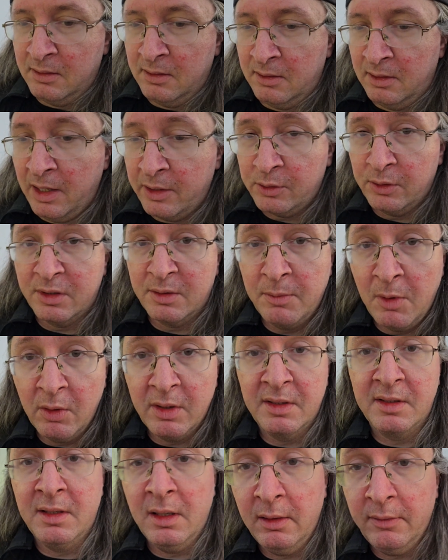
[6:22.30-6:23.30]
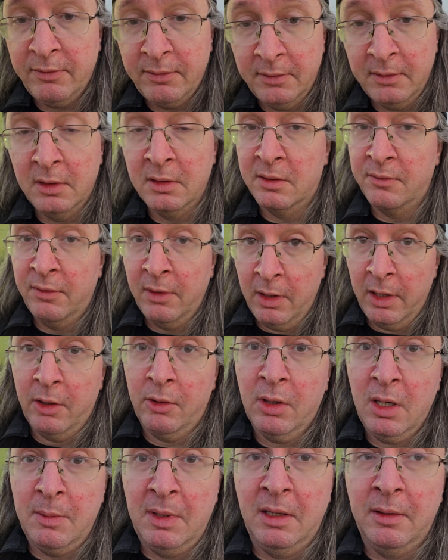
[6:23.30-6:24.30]
The actual smoke itself is very
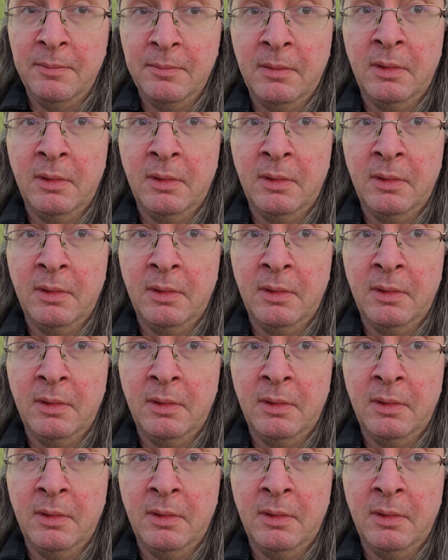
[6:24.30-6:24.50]
creamy.